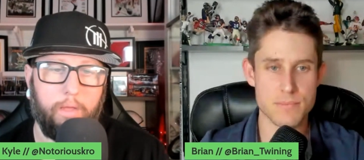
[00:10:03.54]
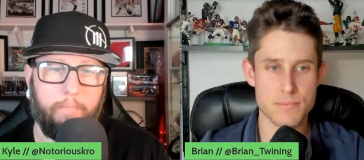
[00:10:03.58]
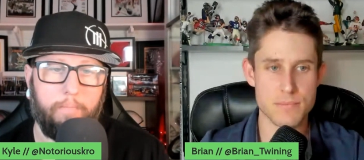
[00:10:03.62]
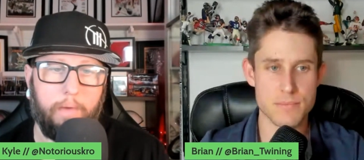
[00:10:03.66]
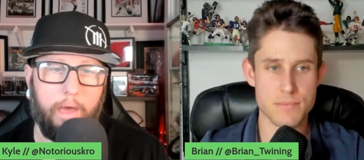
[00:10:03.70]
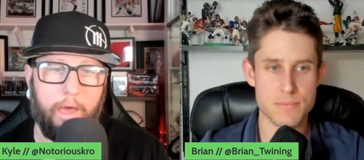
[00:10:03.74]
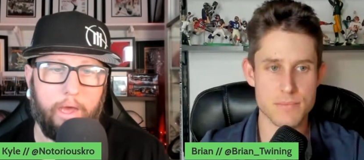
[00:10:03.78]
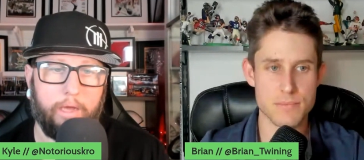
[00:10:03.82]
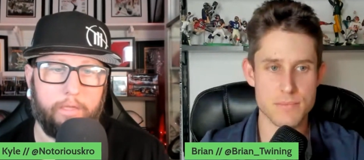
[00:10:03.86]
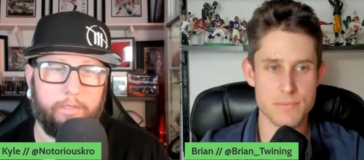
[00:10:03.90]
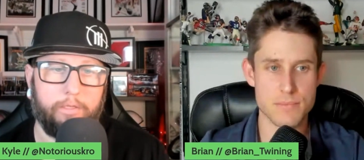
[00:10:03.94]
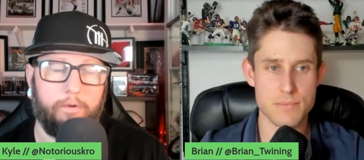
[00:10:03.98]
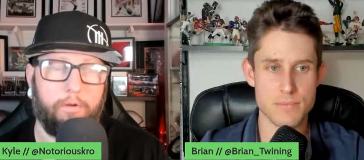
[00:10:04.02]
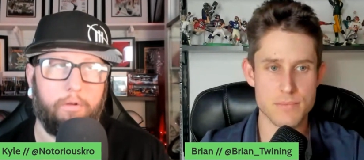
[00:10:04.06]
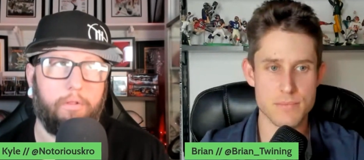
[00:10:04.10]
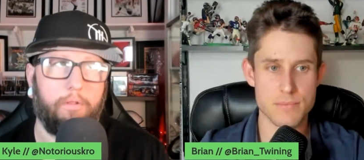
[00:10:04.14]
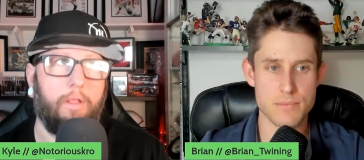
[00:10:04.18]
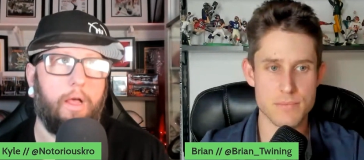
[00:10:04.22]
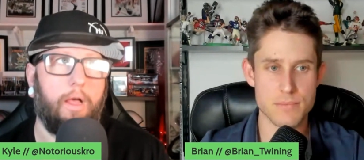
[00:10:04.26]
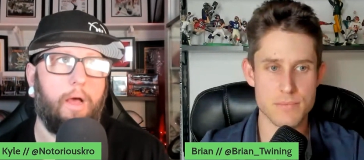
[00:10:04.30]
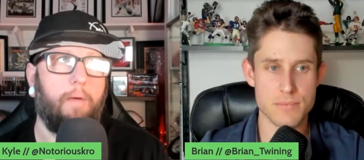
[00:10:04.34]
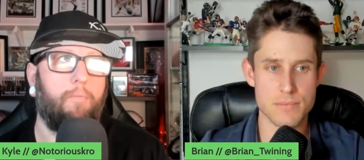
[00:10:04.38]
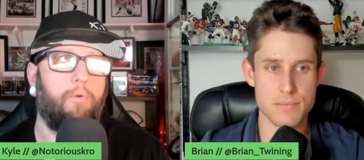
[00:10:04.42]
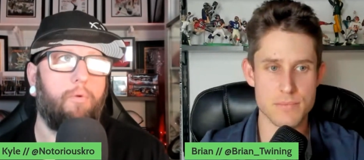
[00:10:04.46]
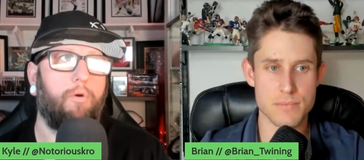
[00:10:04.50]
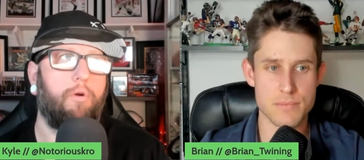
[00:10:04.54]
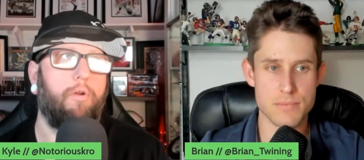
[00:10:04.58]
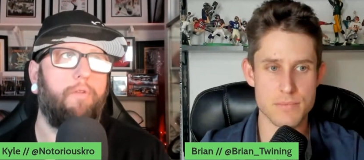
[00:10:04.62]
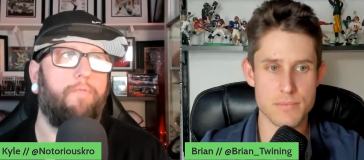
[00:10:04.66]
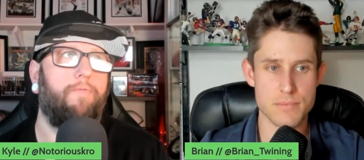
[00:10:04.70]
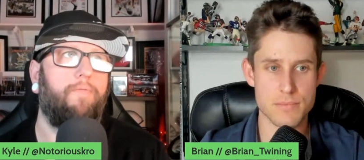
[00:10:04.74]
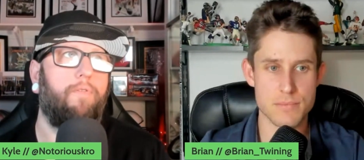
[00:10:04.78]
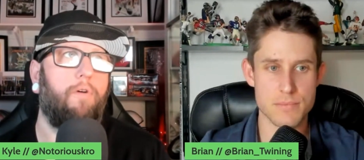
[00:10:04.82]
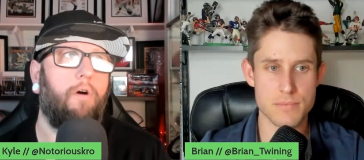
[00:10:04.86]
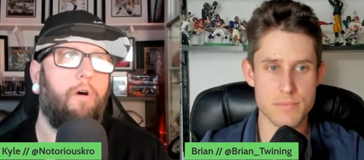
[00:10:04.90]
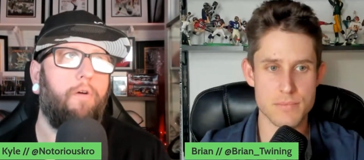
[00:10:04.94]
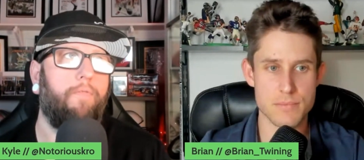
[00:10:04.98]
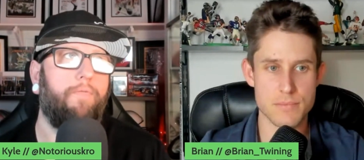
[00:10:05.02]
Speaker 1: backs are a lot more
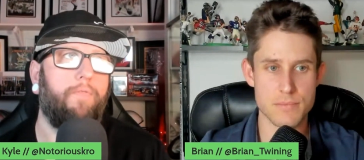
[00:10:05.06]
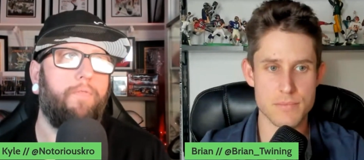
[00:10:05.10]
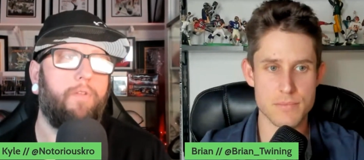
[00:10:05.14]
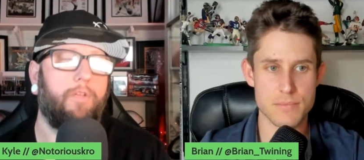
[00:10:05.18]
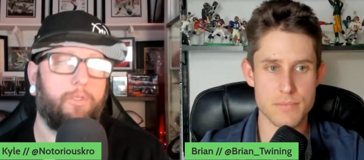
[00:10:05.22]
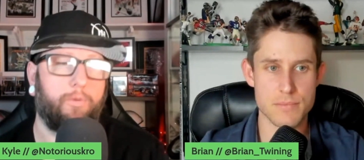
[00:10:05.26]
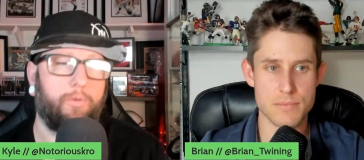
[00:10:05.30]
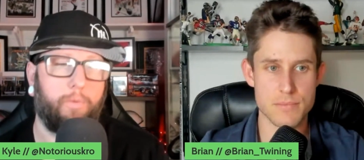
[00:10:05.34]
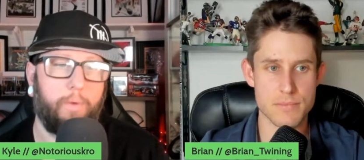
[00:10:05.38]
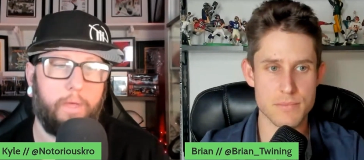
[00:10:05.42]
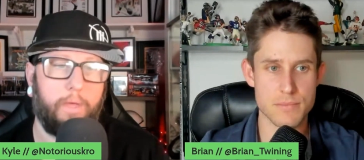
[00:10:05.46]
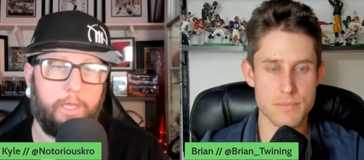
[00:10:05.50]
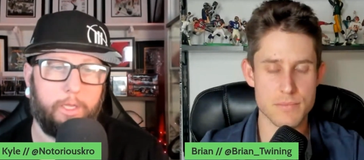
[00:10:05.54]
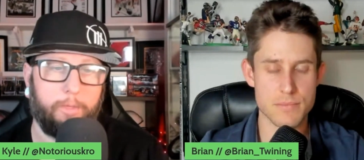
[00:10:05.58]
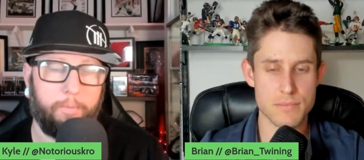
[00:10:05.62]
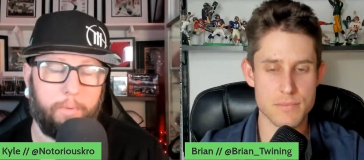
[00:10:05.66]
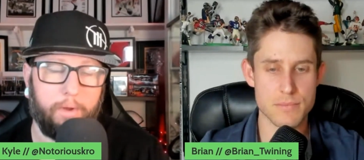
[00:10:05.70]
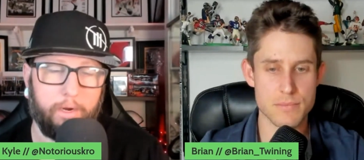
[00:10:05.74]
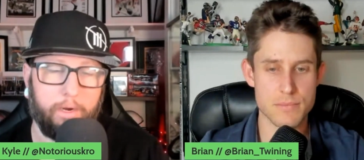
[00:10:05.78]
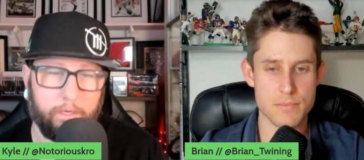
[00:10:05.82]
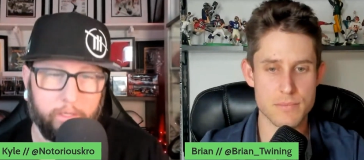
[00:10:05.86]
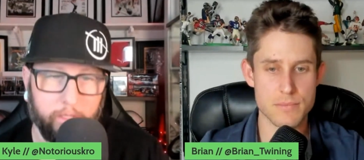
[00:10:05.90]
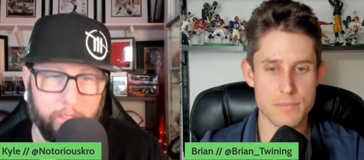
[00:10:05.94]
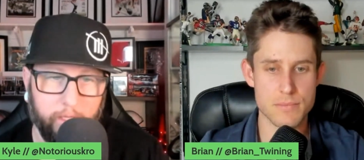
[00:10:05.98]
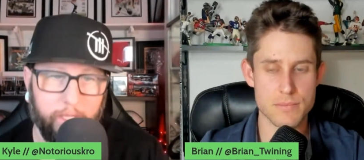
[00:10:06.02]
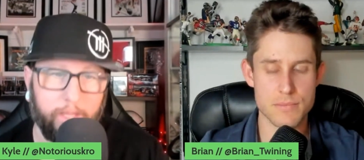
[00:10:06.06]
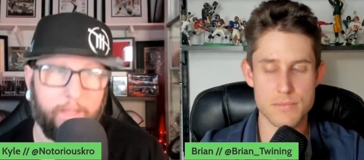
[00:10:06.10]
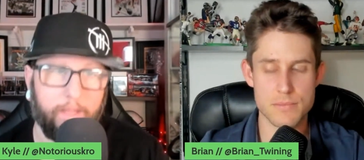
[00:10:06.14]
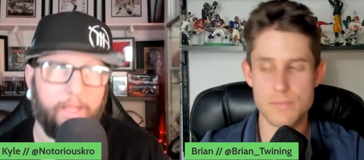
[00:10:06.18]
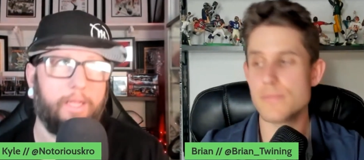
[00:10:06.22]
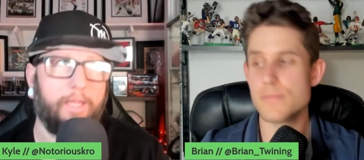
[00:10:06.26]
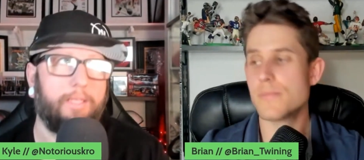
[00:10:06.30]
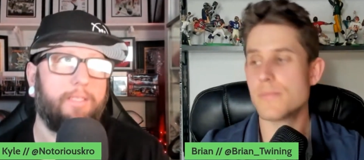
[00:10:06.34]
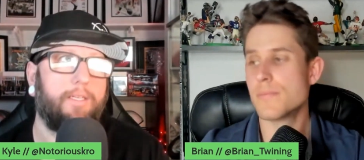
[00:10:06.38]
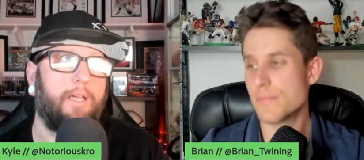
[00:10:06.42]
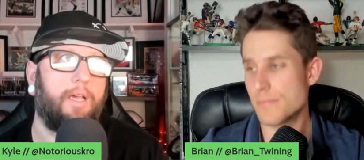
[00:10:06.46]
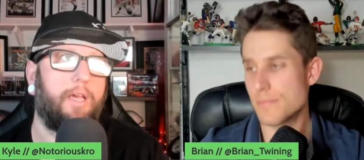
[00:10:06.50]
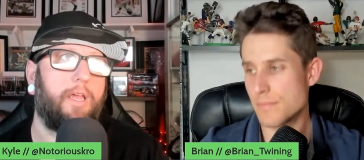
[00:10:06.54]
involved this week, especially in
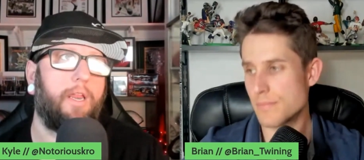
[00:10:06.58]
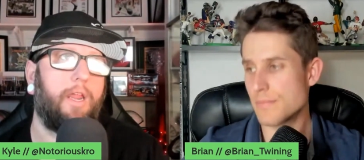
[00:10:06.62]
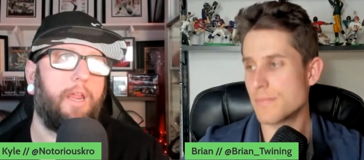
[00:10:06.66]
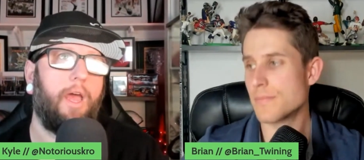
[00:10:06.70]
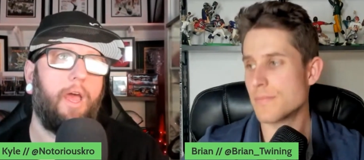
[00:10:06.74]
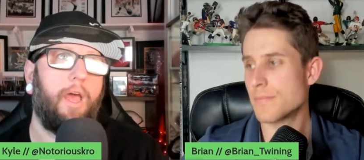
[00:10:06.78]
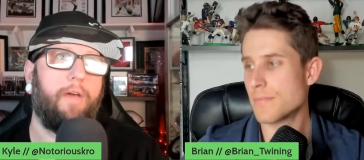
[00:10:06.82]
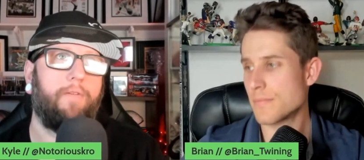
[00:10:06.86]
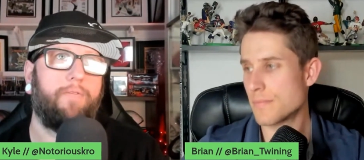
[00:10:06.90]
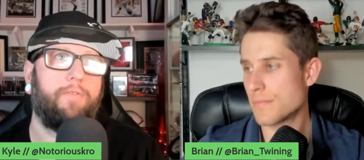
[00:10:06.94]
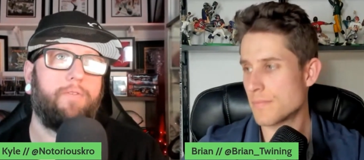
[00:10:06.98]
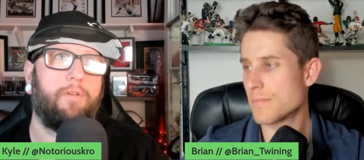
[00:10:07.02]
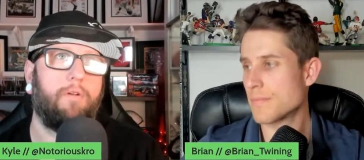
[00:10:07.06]
that second half.